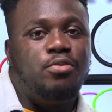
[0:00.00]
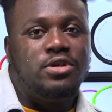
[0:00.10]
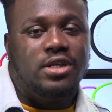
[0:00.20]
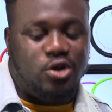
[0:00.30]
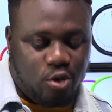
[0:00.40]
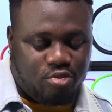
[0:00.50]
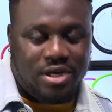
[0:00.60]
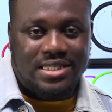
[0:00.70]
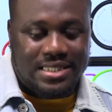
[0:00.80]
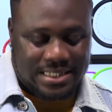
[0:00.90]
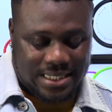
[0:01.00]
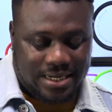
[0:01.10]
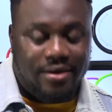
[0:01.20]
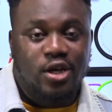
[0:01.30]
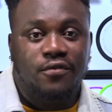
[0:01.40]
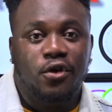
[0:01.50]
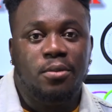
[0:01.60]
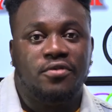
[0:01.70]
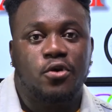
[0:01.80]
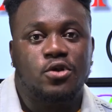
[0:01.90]
We appreciate your presence here. You can follow
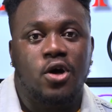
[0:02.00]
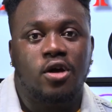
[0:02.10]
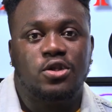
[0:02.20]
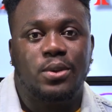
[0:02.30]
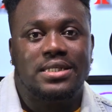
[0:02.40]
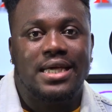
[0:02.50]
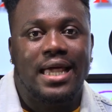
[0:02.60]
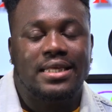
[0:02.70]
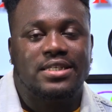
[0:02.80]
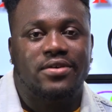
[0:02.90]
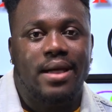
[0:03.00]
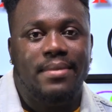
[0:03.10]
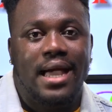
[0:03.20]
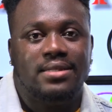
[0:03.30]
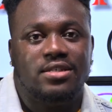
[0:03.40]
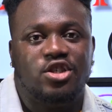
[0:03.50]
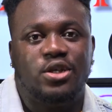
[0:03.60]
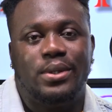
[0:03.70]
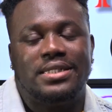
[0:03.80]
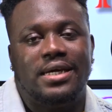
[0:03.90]
me, of course, on Twitter and Instagram at
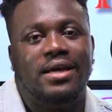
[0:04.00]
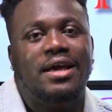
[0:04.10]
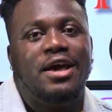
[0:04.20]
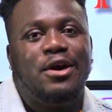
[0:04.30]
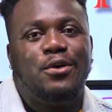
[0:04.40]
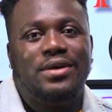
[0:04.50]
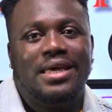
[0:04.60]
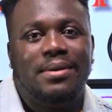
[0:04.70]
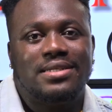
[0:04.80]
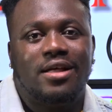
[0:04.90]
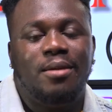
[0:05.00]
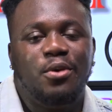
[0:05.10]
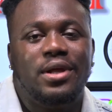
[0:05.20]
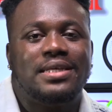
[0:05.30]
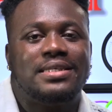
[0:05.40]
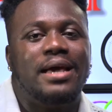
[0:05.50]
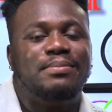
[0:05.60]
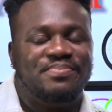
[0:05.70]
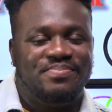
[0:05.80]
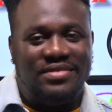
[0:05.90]
Chiwete Onyema. So I'll come with you next
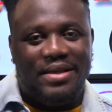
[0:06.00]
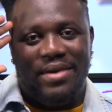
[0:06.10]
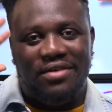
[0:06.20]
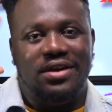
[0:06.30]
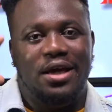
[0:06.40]
time. Bye for